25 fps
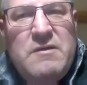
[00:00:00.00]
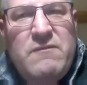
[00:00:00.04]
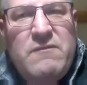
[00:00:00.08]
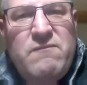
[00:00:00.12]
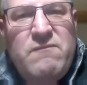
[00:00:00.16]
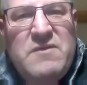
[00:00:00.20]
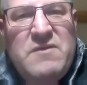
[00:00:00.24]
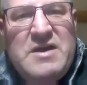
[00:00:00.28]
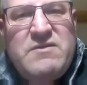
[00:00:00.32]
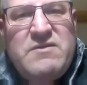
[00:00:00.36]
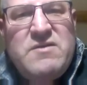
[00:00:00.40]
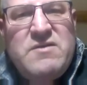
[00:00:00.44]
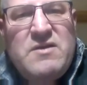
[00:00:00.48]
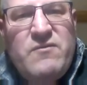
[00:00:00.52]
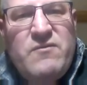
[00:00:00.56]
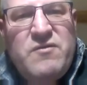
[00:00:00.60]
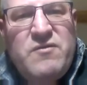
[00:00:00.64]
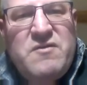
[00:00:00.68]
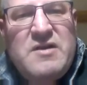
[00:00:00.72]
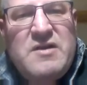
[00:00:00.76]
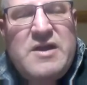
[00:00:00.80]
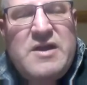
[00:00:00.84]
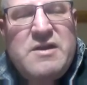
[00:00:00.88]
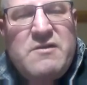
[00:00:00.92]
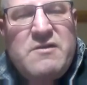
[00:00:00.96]
That's in
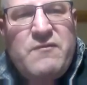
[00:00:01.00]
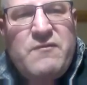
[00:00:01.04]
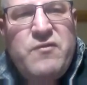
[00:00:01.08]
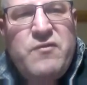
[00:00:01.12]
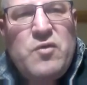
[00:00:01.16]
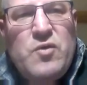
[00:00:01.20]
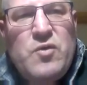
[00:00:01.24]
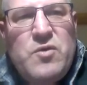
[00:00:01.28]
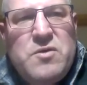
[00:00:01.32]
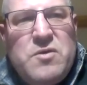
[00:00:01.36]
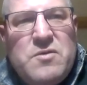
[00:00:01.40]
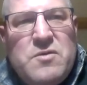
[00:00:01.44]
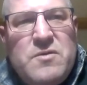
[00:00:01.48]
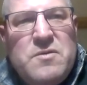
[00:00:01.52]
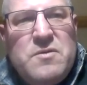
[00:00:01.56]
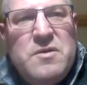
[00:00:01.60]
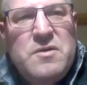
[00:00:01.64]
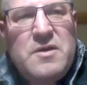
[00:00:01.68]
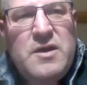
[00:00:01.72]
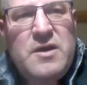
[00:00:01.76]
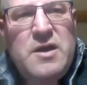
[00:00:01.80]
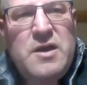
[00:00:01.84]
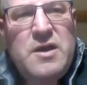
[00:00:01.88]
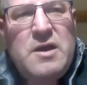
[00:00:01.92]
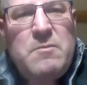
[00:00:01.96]
slatted floor,
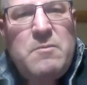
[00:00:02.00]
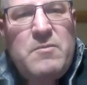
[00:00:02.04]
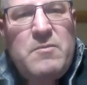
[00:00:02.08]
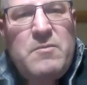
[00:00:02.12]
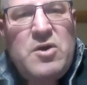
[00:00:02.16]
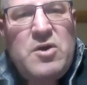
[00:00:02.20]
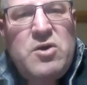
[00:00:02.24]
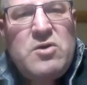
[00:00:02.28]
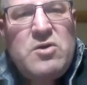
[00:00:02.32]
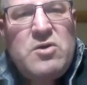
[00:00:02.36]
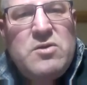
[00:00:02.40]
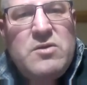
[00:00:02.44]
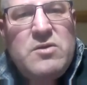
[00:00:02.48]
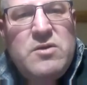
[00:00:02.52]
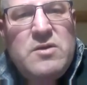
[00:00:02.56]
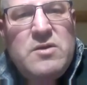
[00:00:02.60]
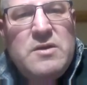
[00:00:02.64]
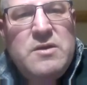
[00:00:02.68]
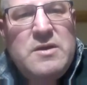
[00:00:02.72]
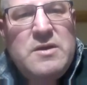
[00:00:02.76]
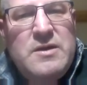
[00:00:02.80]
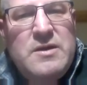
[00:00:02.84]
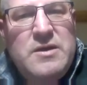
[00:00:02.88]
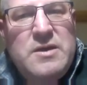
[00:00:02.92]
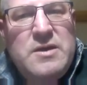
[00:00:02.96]
barn.
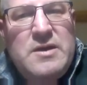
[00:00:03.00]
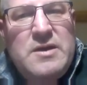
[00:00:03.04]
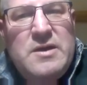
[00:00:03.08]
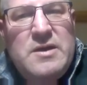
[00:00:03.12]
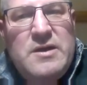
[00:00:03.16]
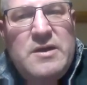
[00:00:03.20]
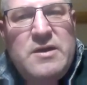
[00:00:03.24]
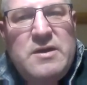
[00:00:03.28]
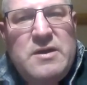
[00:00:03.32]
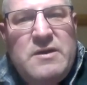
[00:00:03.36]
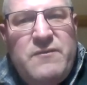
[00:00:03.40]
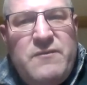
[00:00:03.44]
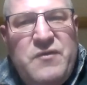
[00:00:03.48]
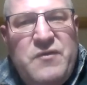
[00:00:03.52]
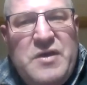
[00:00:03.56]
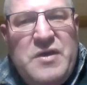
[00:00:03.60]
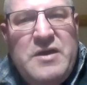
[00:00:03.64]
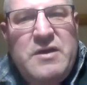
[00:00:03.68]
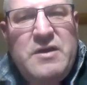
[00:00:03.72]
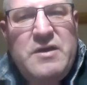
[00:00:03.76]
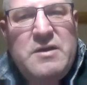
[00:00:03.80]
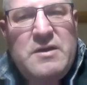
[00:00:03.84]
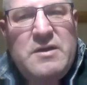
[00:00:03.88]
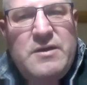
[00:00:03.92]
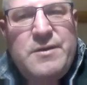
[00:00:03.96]
I
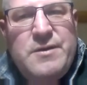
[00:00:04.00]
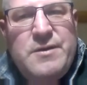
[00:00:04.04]
think